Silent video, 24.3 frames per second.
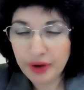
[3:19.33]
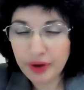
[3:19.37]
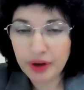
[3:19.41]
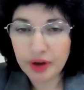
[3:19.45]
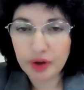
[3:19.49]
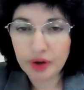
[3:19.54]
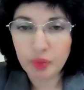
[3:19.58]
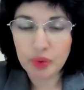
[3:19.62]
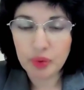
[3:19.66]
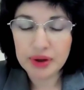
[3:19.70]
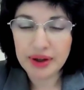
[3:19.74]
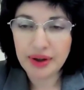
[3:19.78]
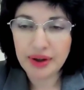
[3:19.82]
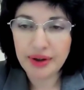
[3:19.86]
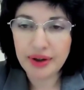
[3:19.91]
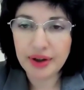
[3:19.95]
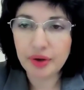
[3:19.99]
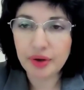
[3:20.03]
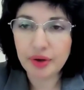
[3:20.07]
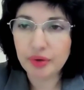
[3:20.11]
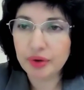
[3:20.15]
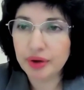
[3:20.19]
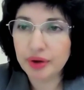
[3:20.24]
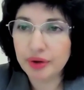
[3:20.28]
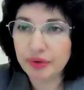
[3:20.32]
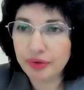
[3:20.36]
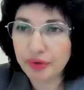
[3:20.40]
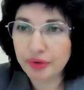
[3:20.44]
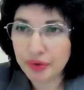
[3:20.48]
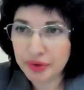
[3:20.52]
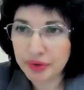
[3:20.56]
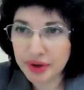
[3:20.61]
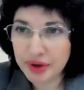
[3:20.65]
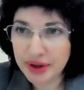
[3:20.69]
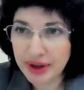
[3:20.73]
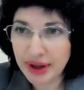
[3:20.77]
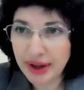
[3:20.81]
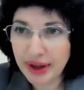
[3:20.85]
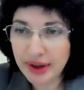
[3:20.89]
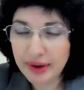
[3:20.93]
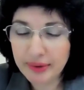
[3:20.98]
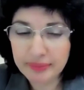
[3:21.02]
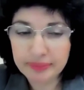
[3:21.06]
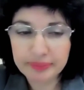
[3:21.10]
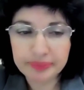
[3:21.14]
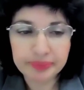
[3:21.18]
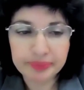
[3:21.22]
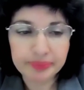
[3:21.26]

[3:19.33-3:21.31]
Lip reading: It was, I think, on the first day,